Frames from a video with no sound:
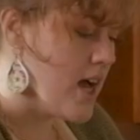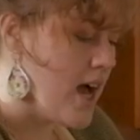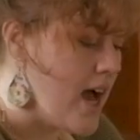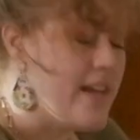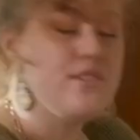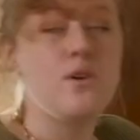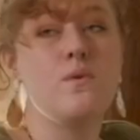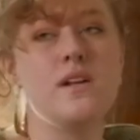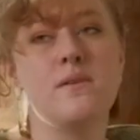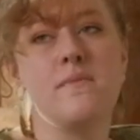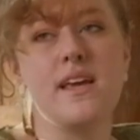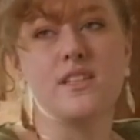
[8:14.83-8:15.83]
I don't want
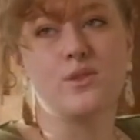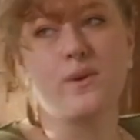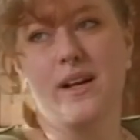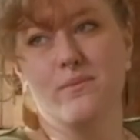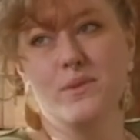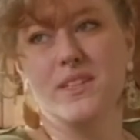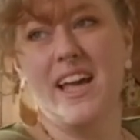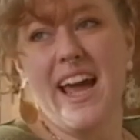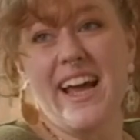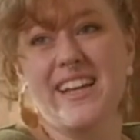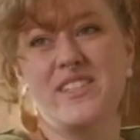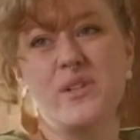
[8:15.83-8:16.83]
to make scrambled
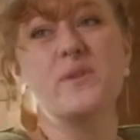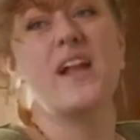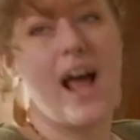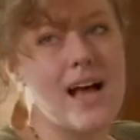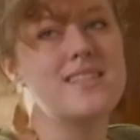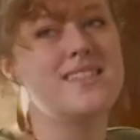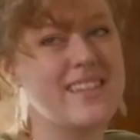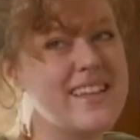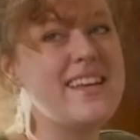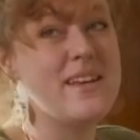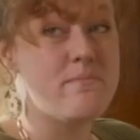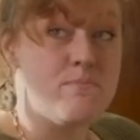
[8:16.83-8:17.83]
eggs. So it has to
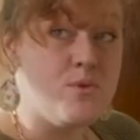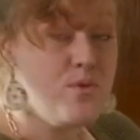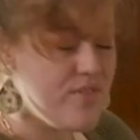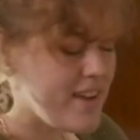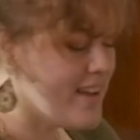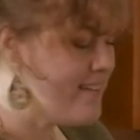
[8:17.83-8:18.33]
keep moving.